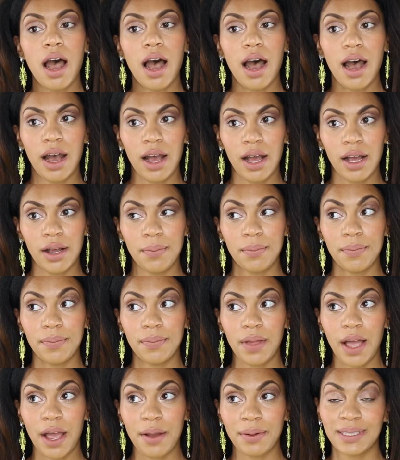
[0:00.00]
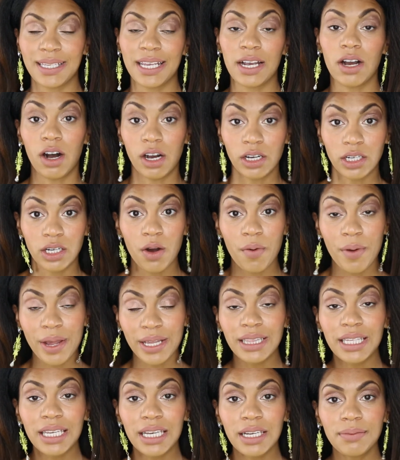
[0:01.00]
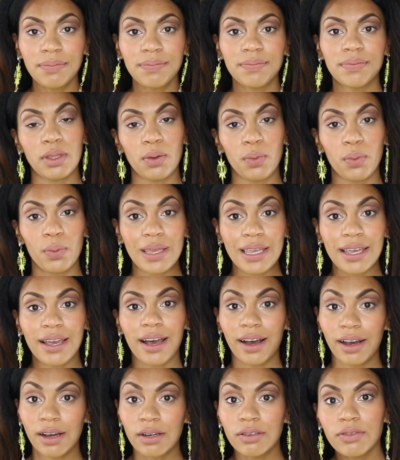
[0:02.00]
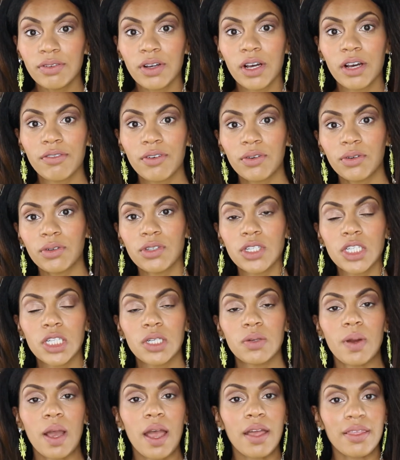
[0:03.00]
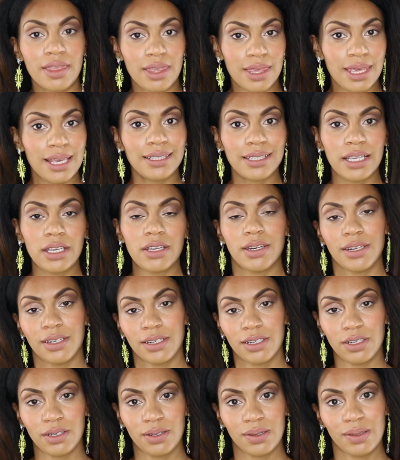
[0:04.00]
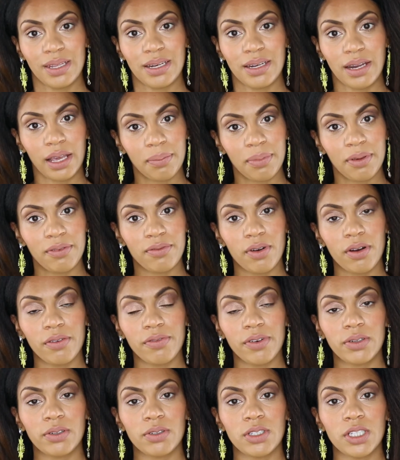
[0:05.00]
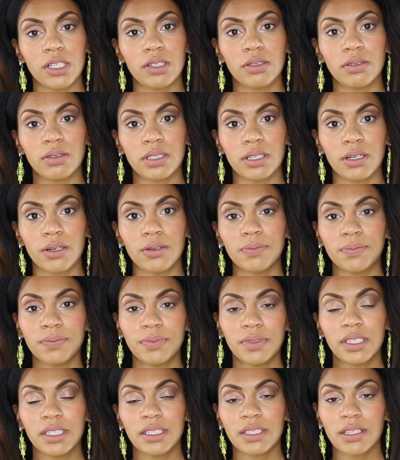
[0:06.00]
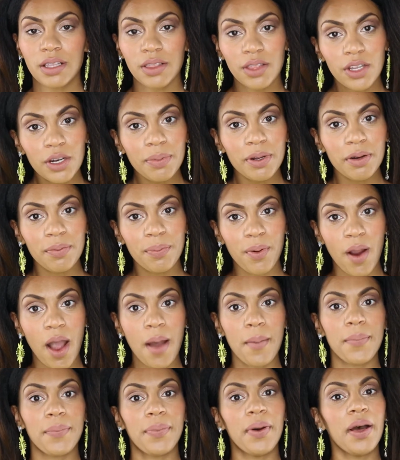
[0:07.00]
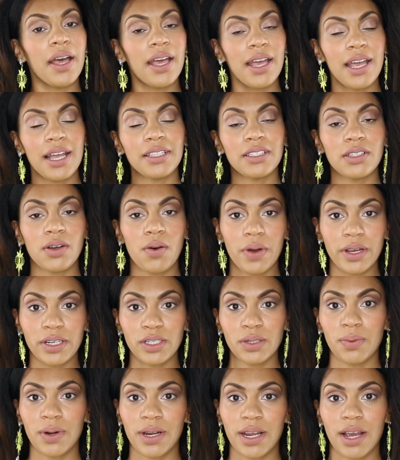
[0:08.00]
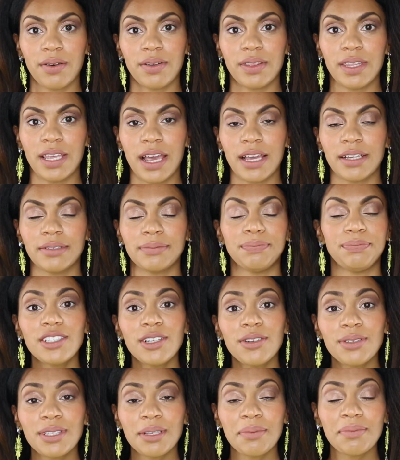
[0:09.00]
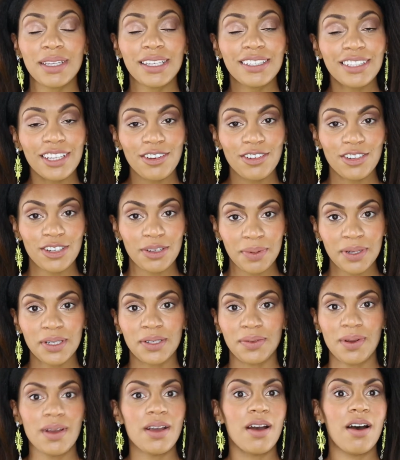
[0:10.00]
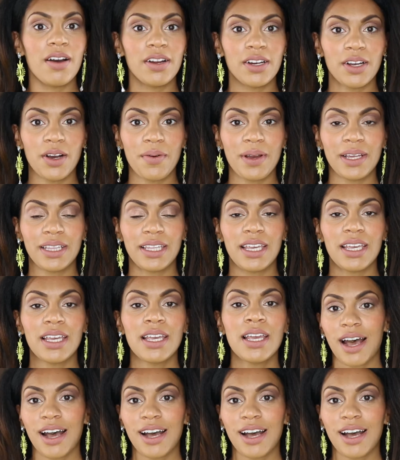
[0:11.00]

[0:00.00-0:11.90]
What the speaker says: I would say ongoingly the week of a photo shoot, and things that you need to do the night before a photo shoot. So a little bit of prep, but it's going to work out in the end. So some things that you should be doing ongoingly.